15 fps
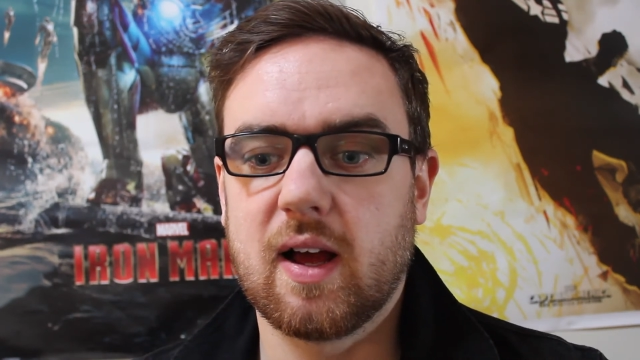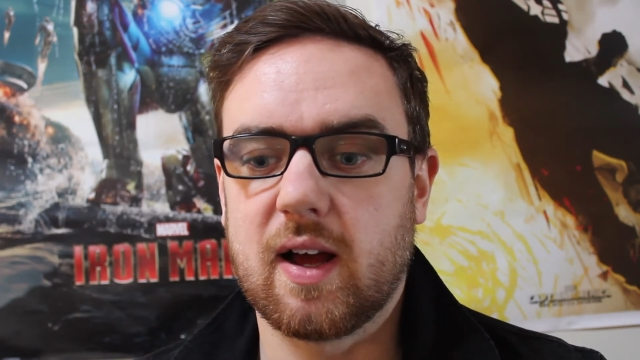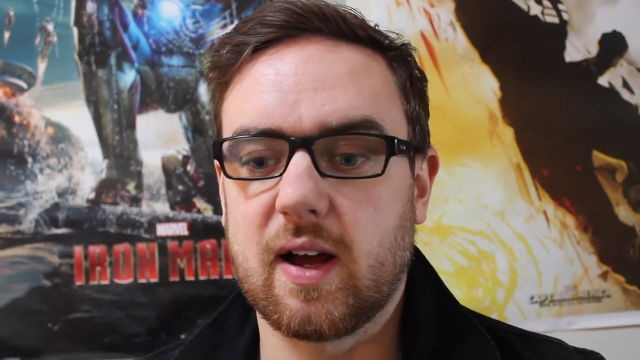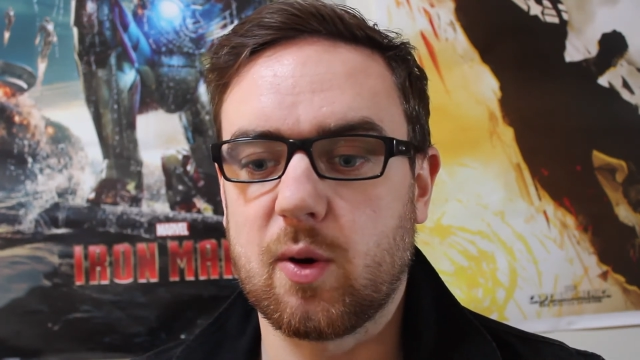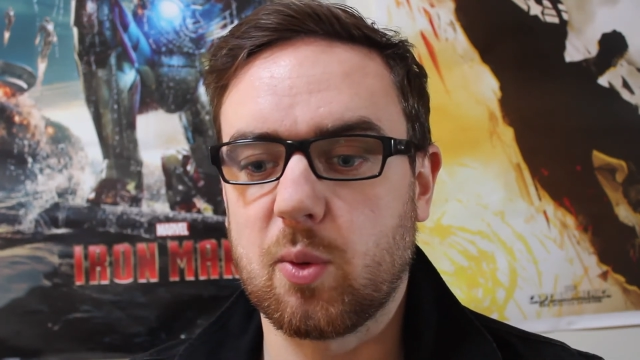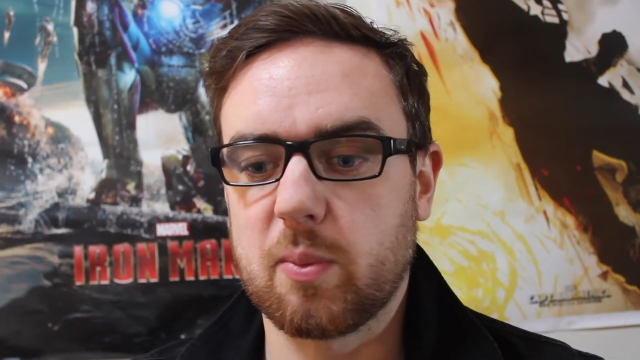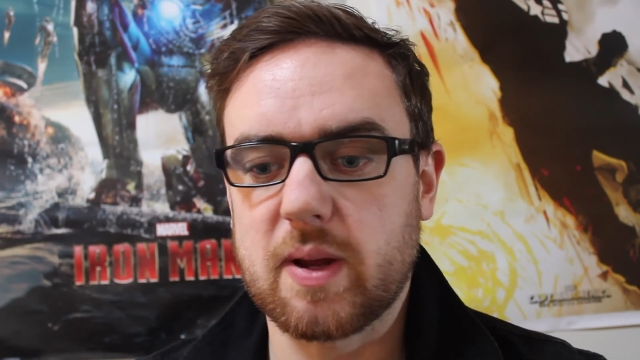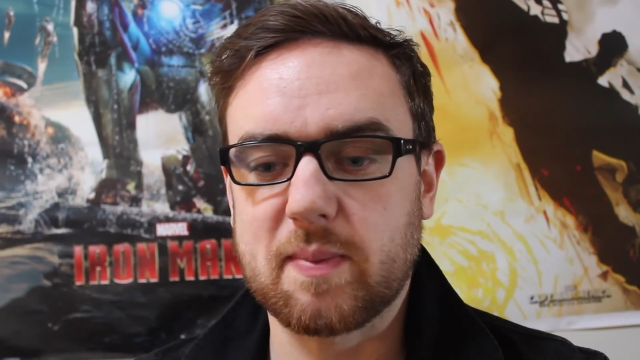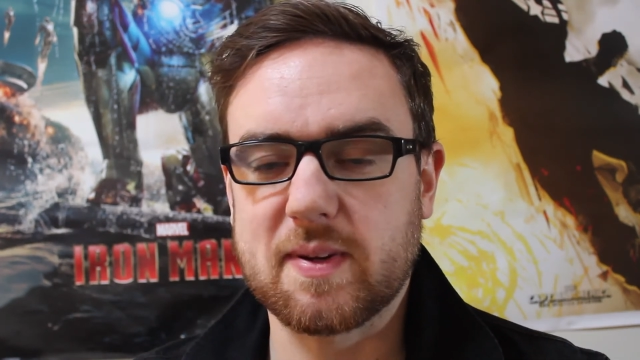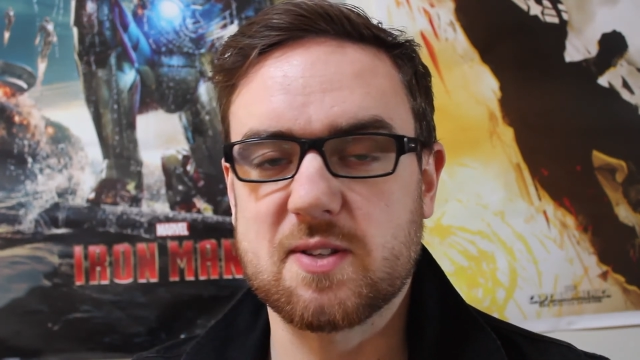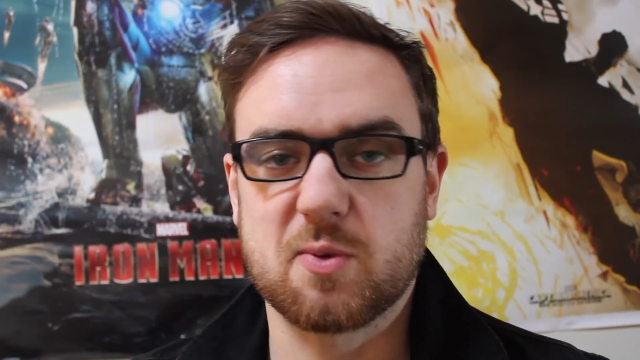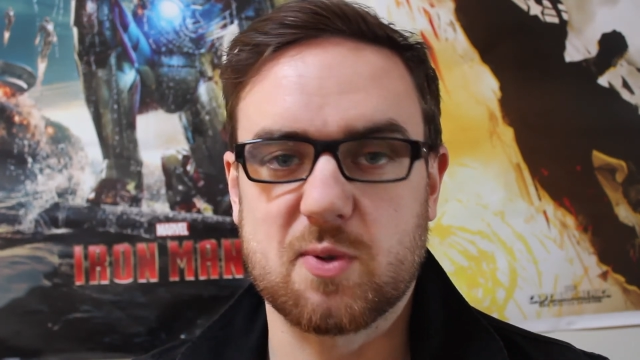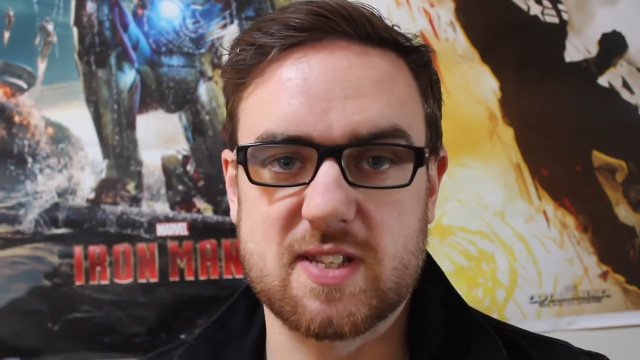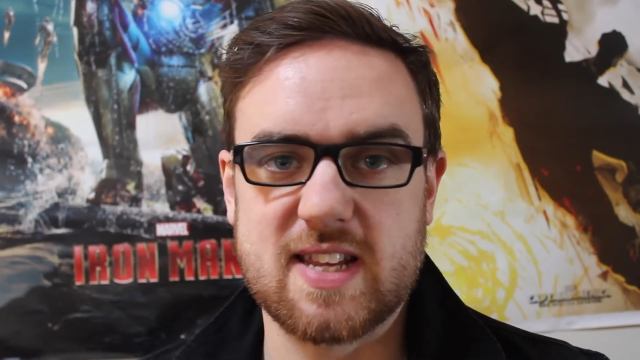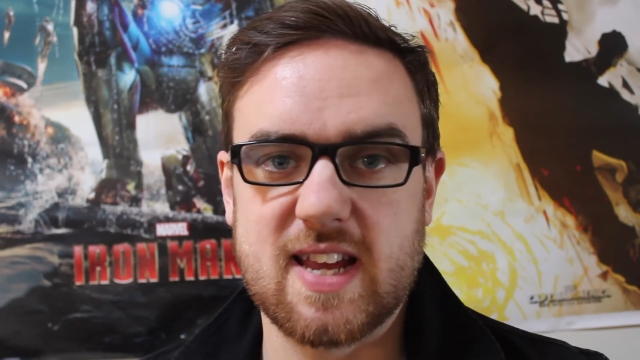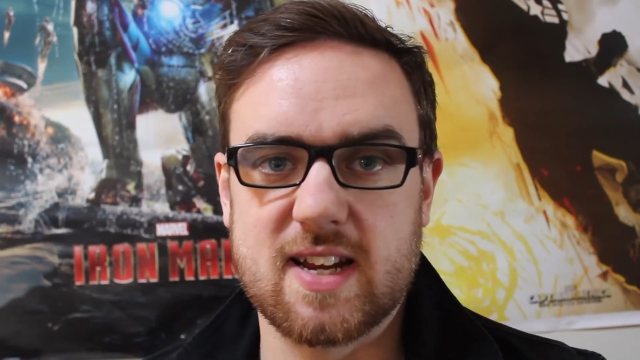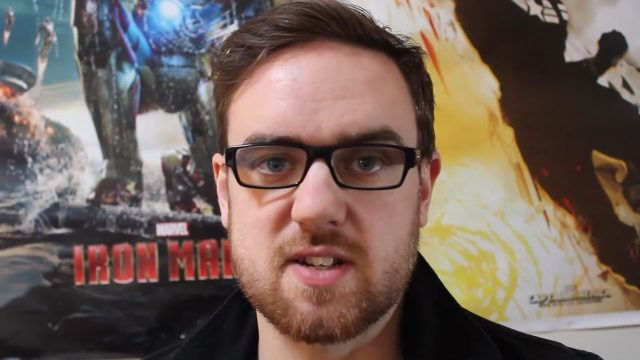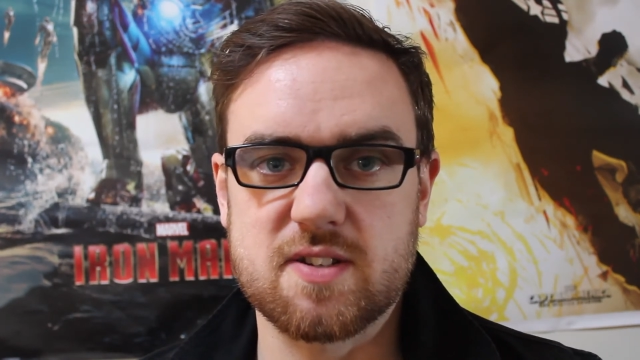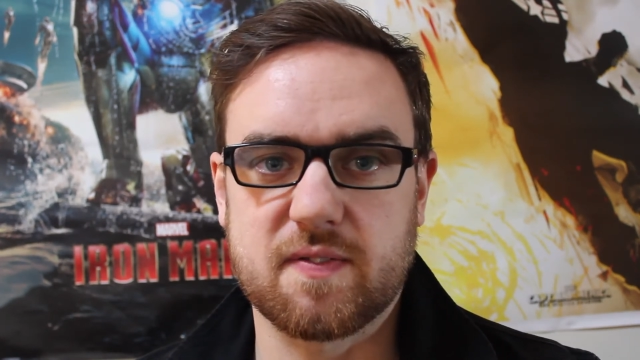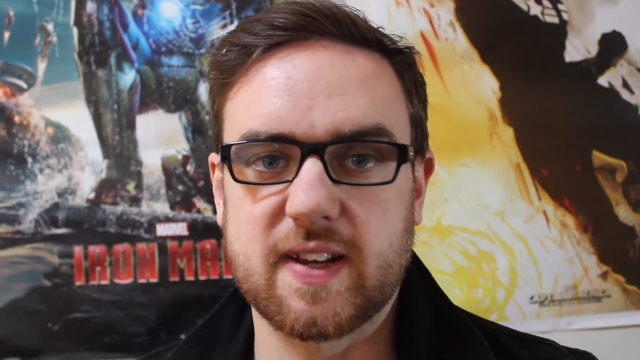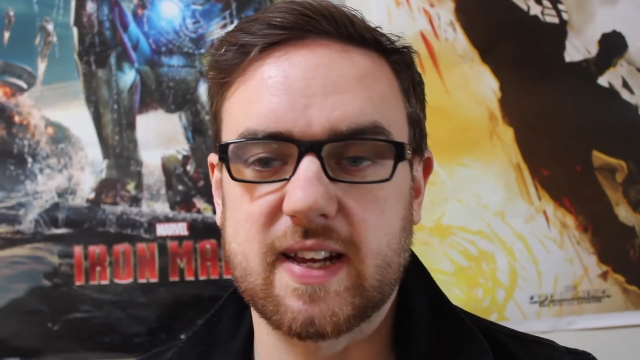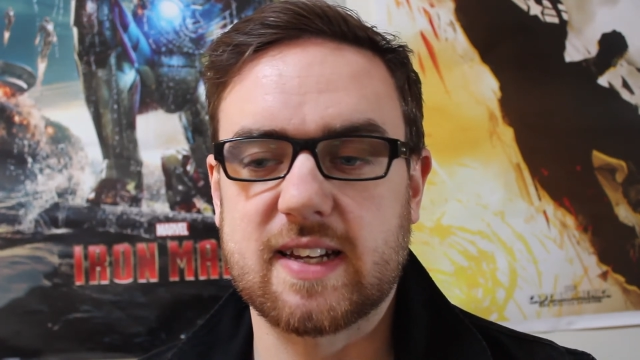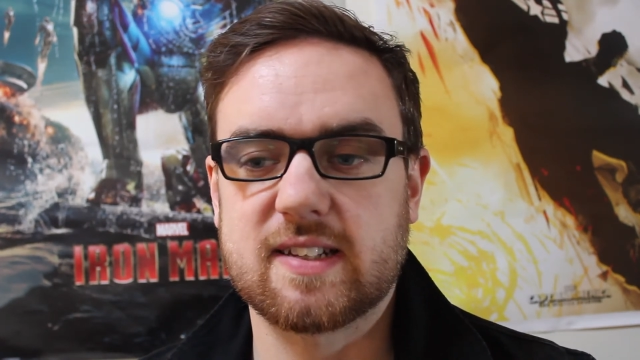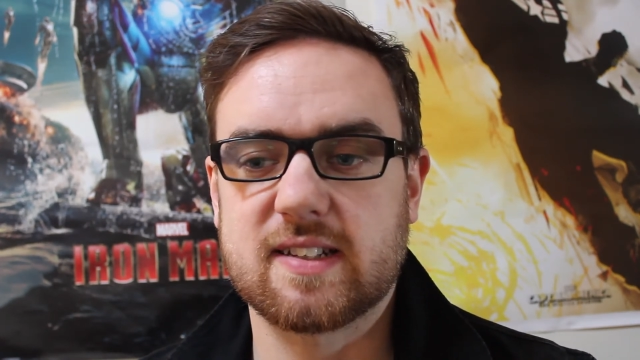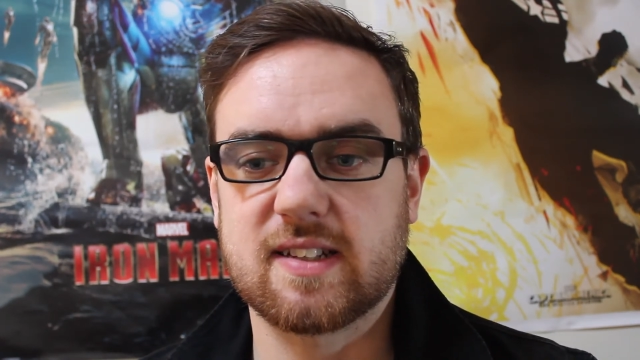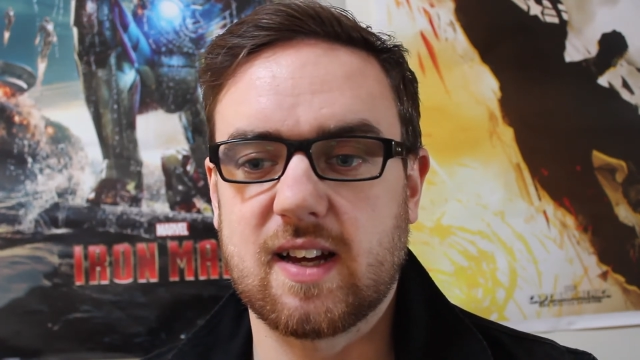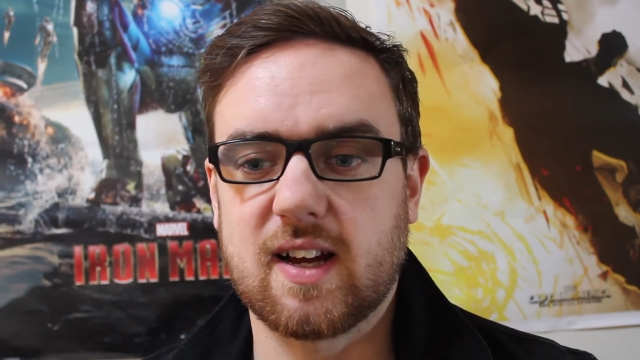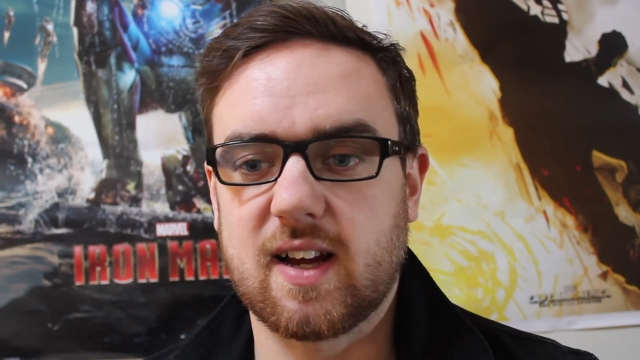or maybe towards the end of it,